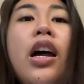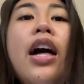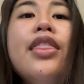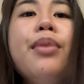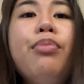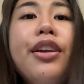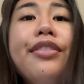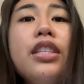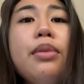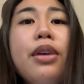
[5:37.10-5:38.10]
The
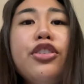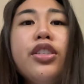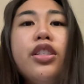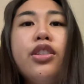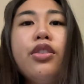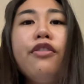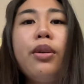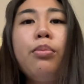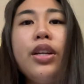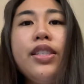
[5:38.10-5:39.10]
previously mentioned student from
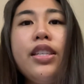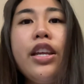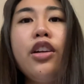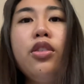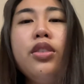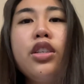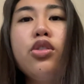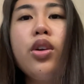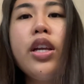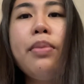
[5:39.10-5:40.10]
Princeton includes a
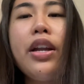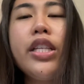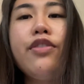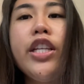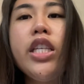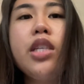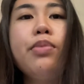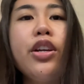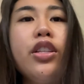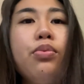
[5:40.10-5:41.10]
story about his friend's
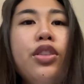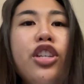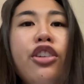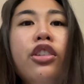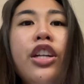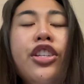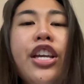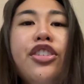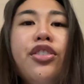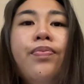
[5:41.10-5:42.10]
experience with general
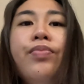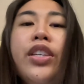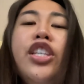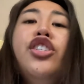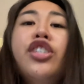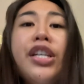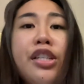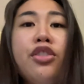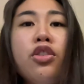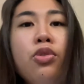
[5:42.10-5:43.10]
education. He
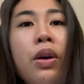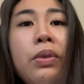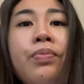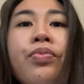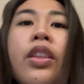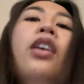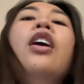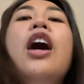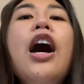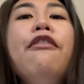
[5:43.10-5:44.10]
shares, quote,
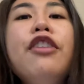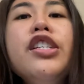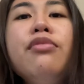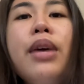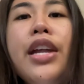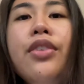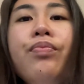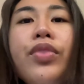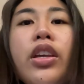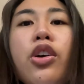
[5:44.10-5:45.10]
"A friend of mine
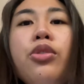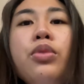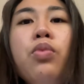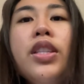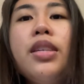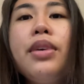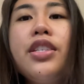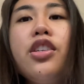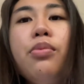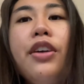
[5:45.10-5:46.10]
who is one
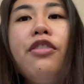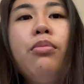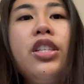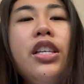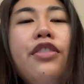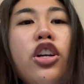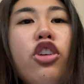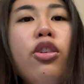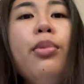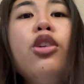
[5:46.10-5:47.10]
semester away from receiving her
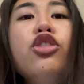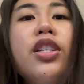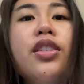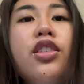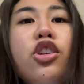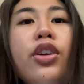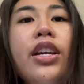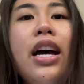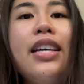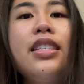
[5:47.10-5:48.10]
criminal justice degree
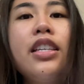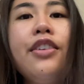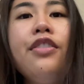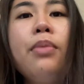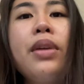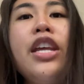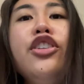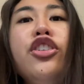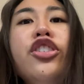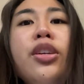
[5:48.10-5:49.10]
has to give up an
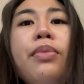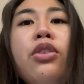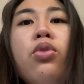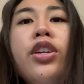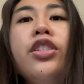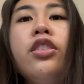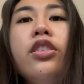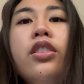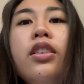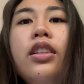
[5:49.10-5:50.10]
internship in order to
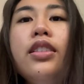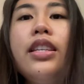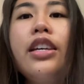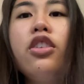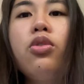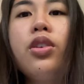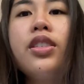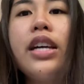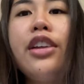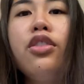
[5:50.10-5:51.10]
take a course
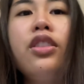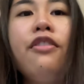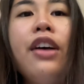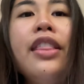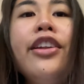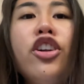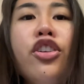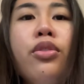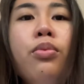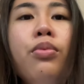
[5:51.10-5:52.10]
titled The Violent
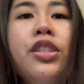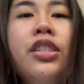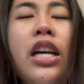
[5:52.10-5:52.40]
Earth, which